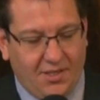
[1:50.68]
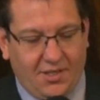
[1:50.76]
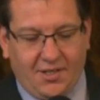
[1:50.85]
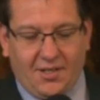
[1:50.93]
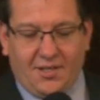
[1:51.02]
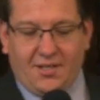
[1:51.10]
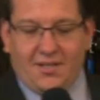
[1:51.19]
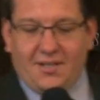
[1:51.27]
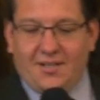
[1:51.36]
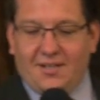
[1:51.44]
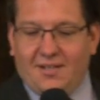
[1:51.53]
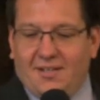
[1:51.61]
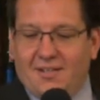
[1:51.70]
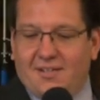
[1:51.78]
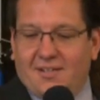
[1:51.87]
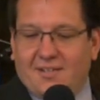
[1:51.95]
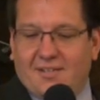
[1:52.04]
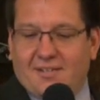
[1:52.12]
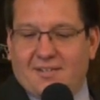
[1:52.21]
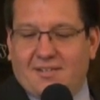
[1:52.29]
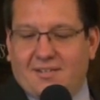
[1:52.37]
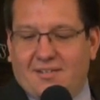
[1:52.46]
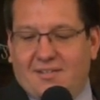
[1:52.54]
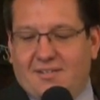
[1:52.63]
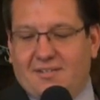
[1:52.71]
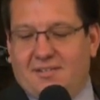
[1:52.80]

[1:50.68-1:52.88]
Nobody speaks.